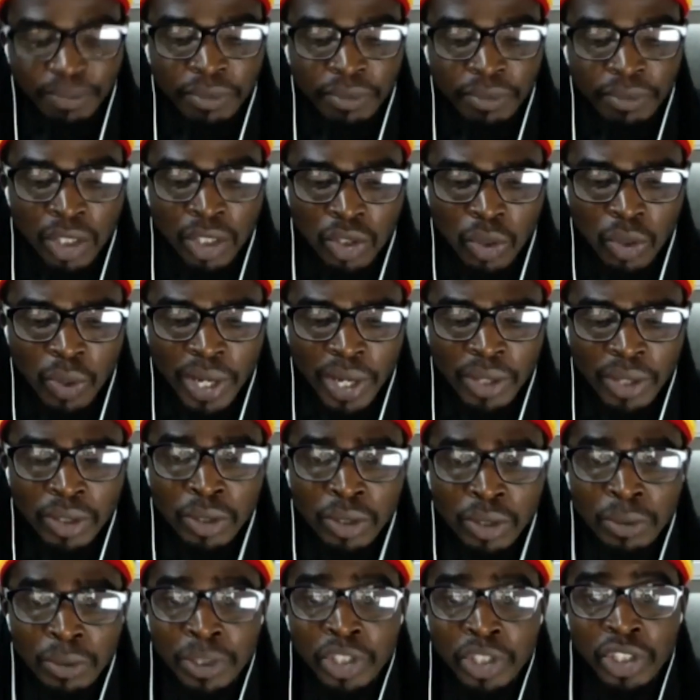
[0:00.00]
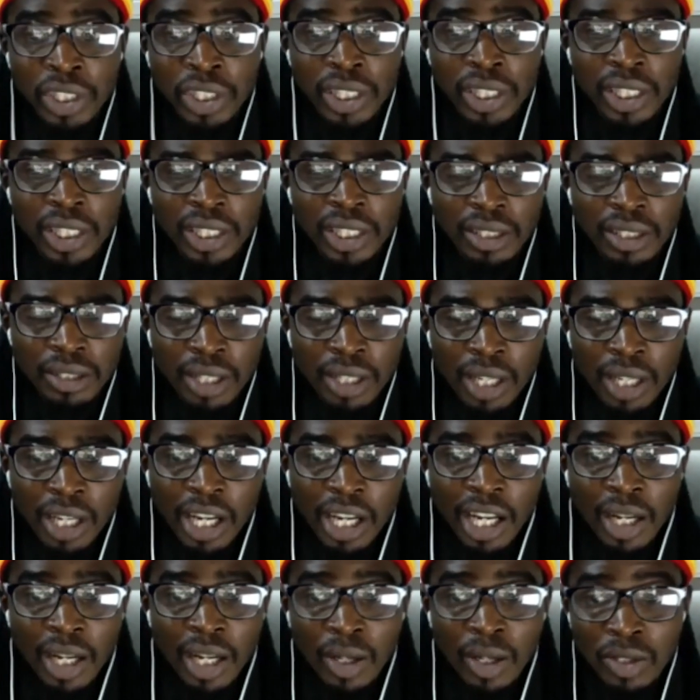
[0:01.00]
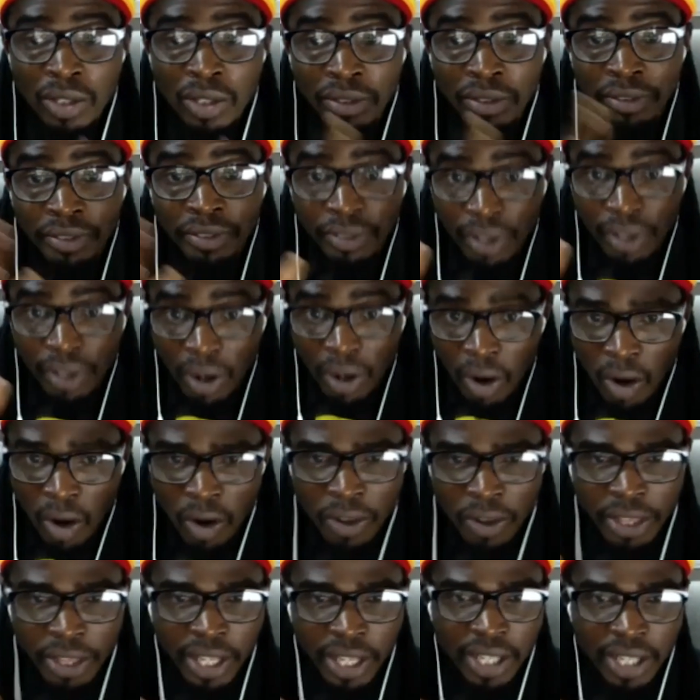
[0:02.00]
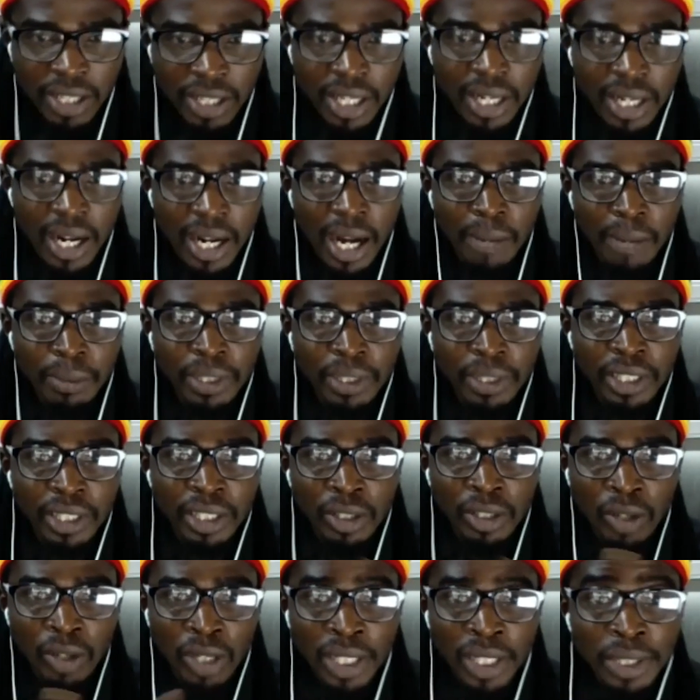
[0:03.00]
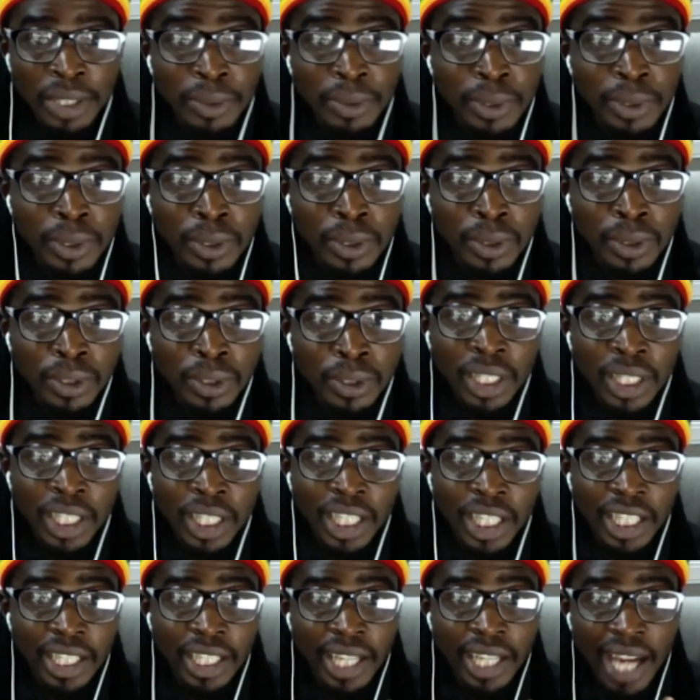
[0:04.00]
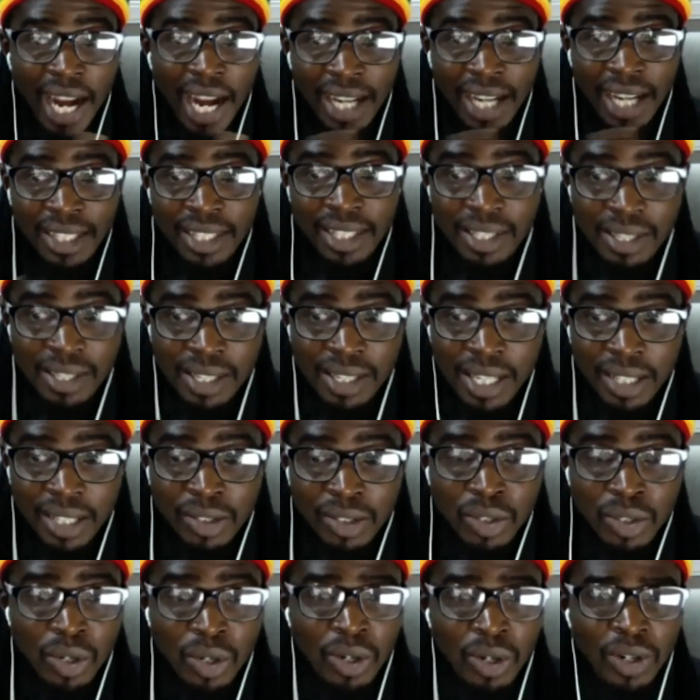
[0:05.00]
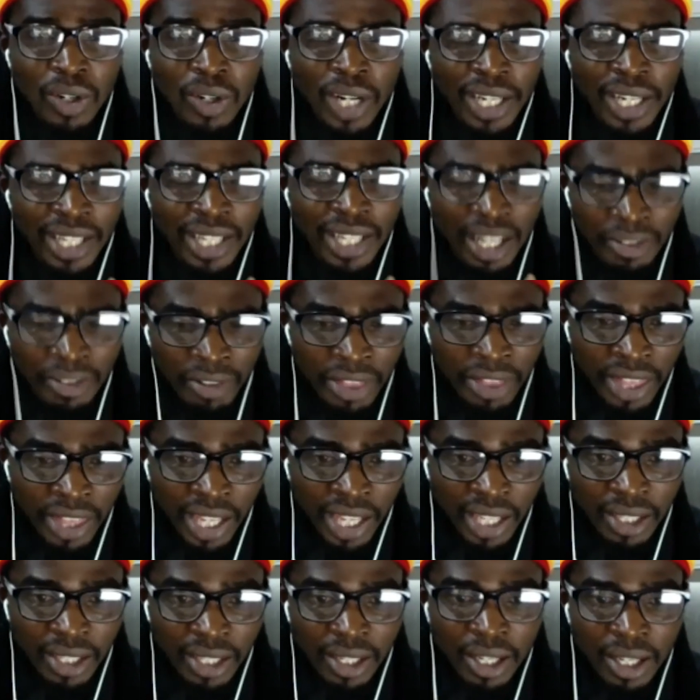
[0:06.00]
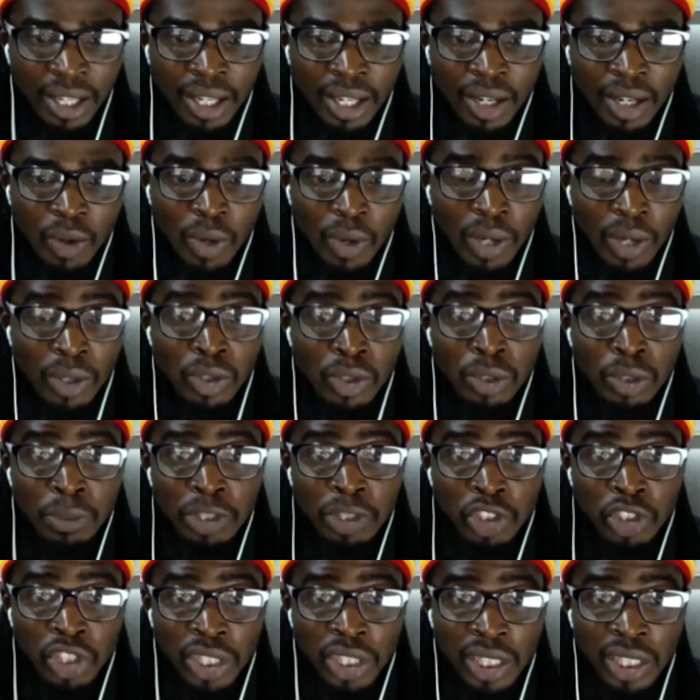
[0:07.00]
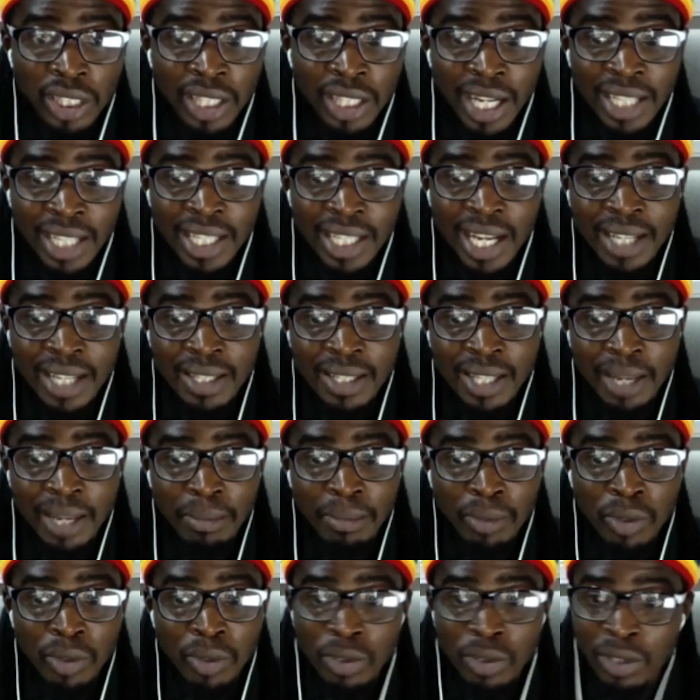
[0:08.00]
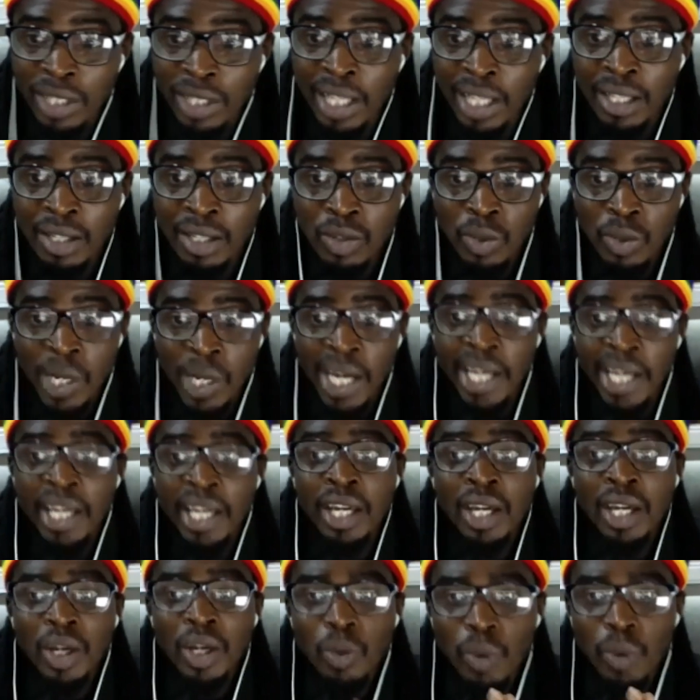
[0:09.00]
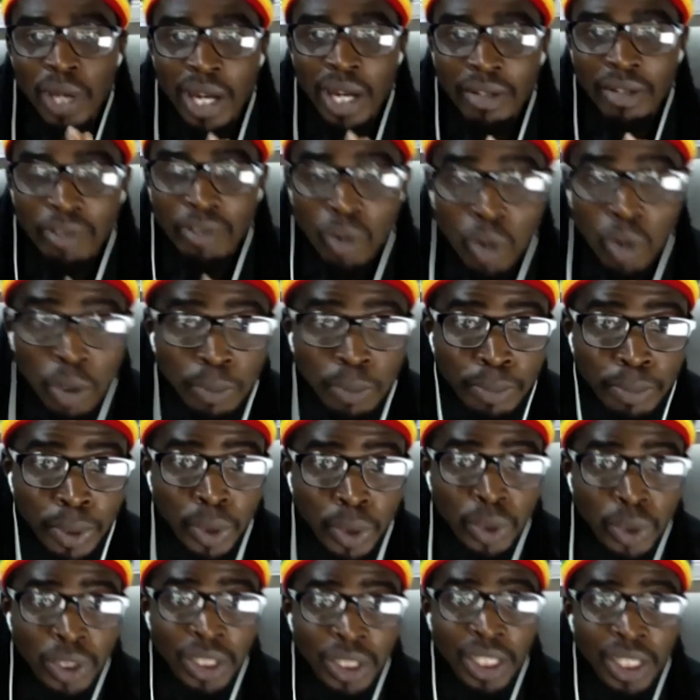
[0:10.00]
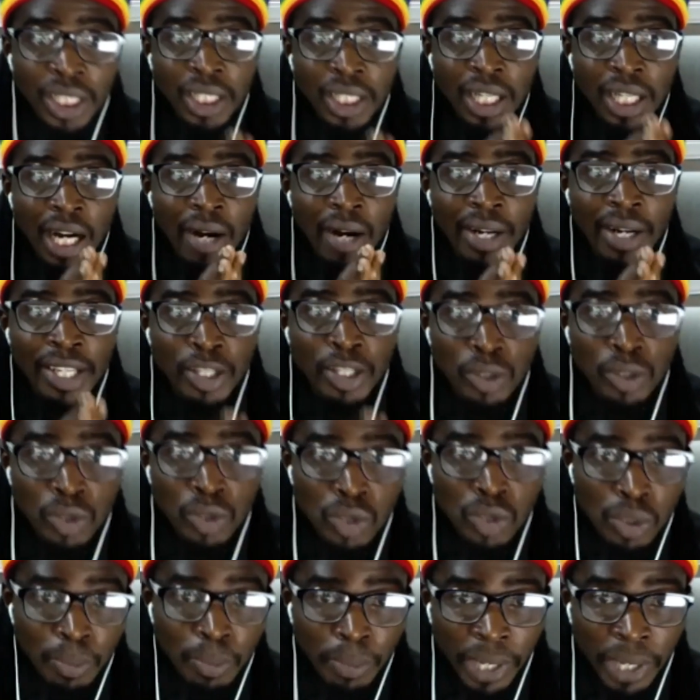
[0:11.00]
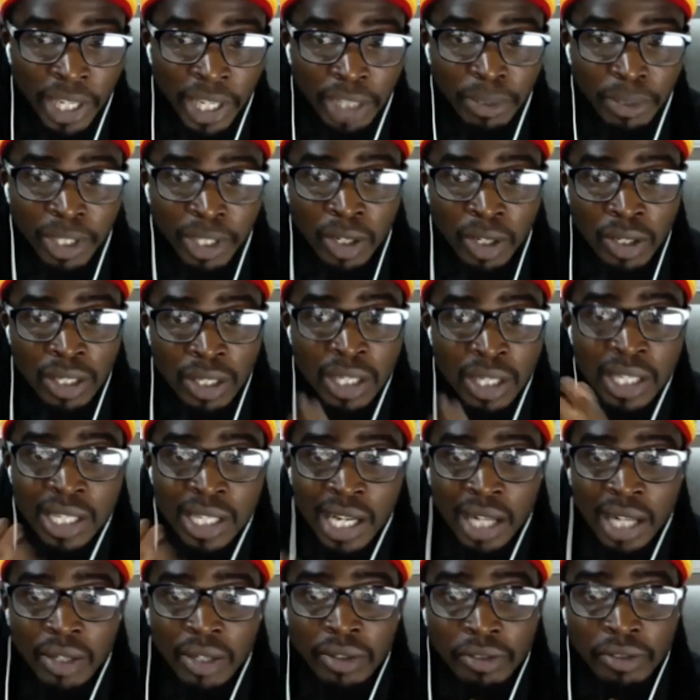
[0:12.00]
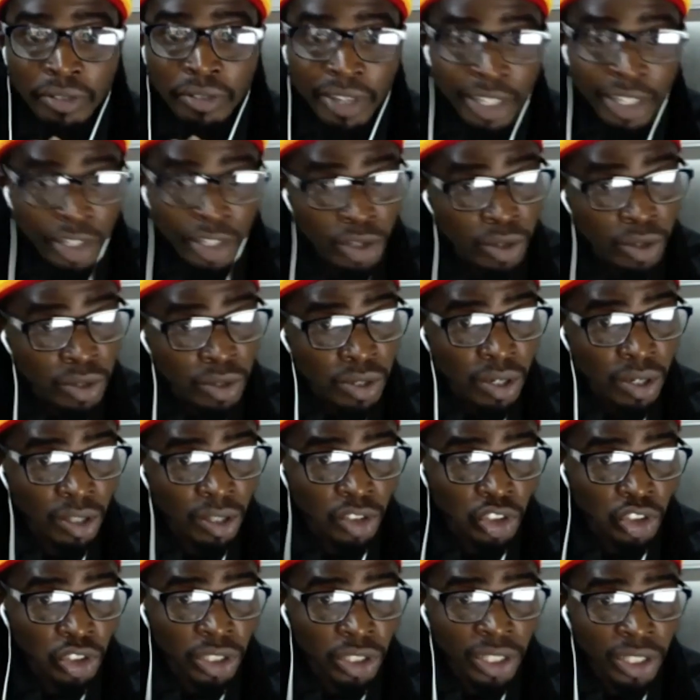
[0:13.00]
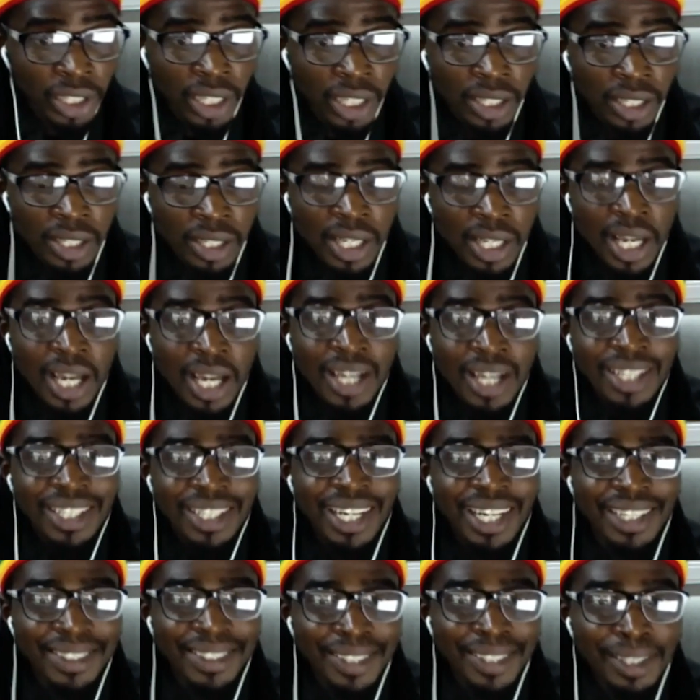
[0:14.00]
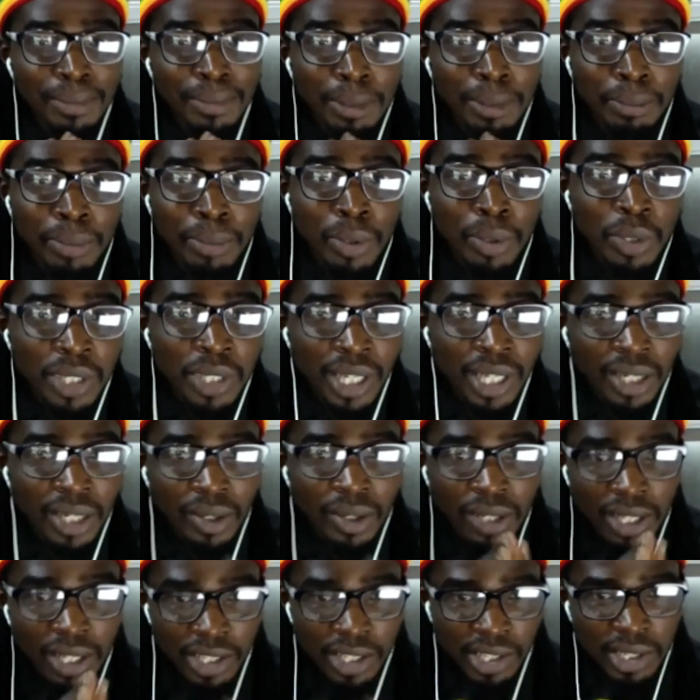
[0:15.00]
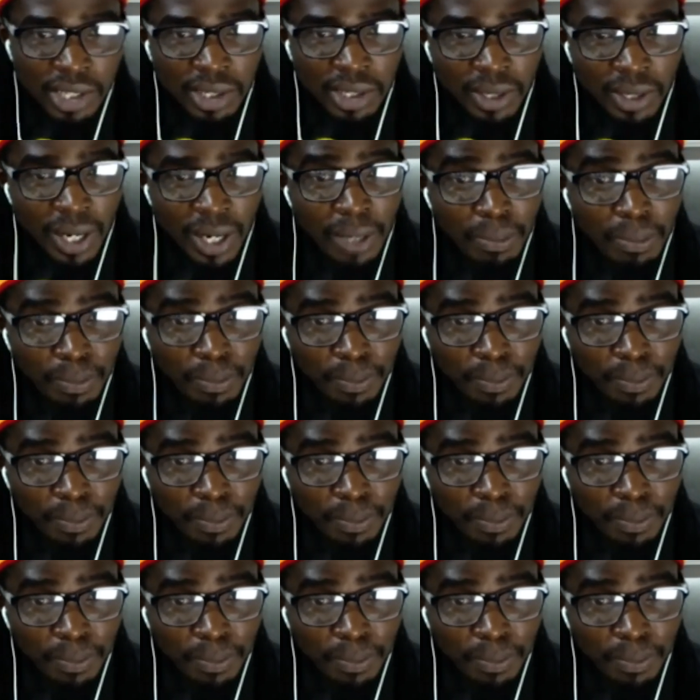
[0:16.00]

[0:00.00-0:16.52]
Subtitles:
So we're going to be treating a lot of all these that are happening in Nollywood, in the acting sector and everything. We're going to be treating that as time goes on. That is why we have opened our YouTube page, because this kind of videos or trainings cannot be posted on Instagram.